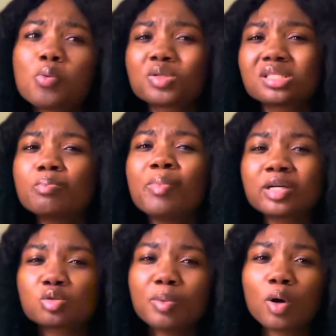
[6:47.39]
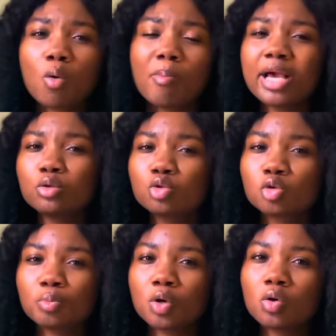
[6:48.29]
posting back to back on my
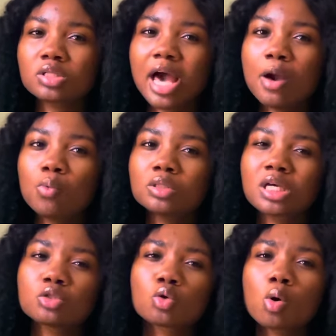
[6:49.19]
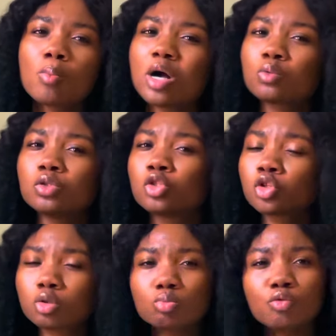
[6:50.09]
YouTube because I wanted to come back with
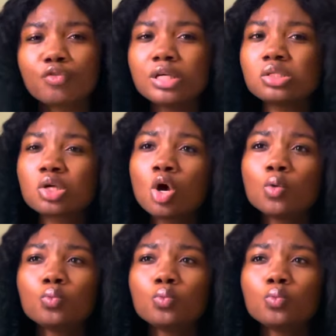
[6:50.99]
short movies,